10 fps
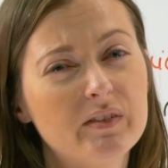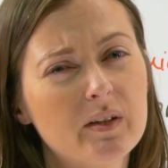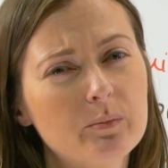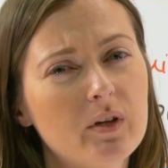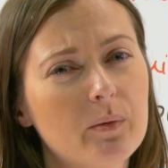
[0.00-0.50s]

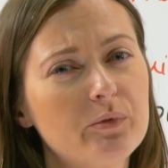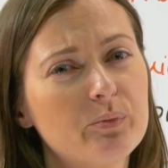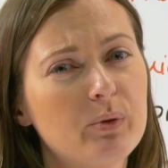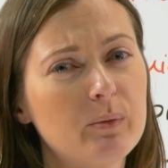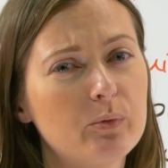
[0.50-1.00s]

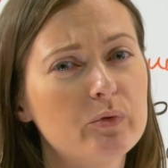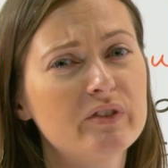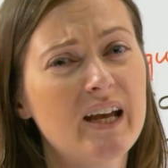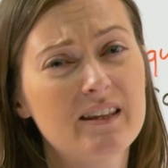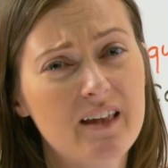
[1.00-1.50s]
Sometimes people
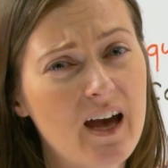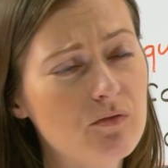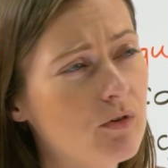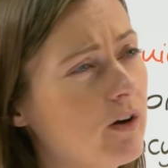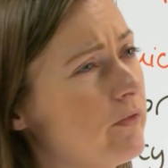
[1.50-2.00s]
say
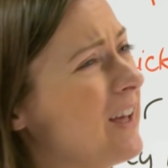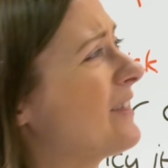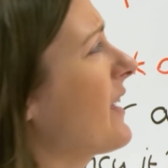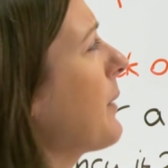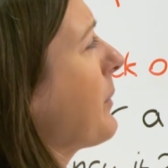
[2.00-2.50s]
that,
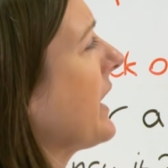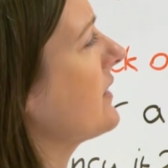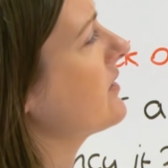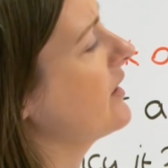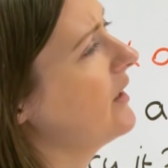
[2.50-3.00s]
and that
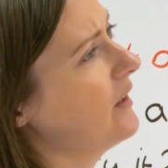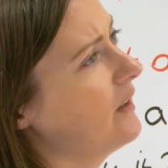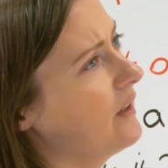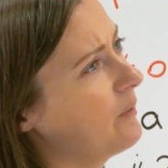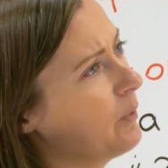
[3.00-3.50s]
means
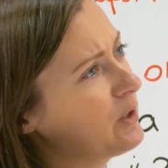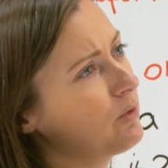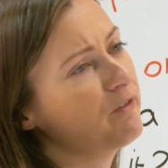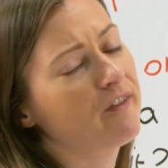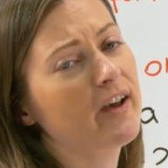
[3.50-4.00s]
when
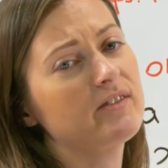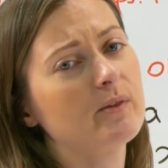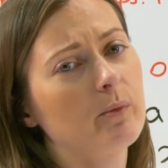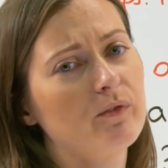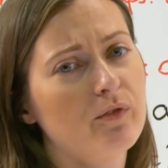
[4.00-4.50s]
you invite
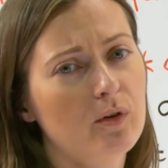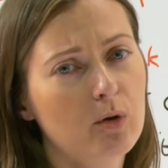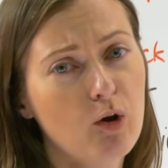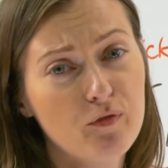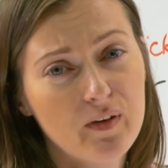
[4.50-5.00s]
someone for a
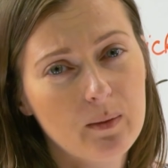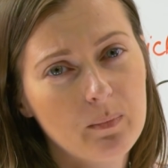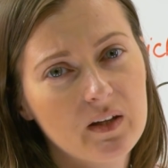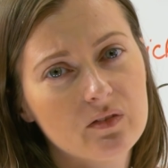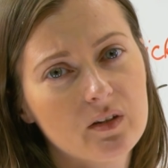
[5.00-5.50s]
coffee, it
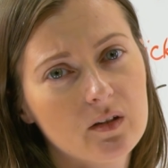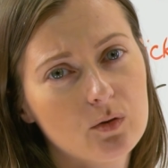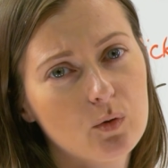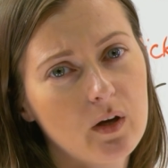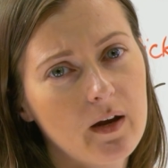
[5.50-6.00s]
means that
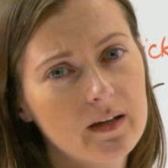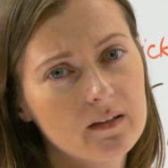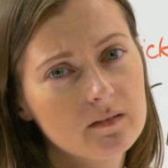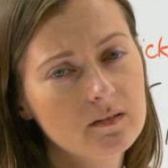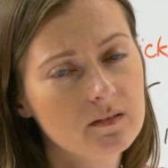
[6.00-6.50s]
you're
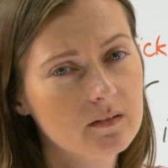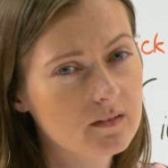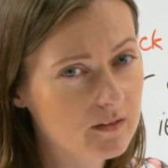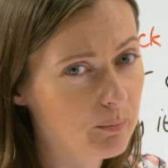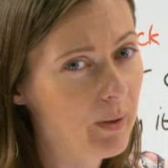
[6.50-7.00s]
going to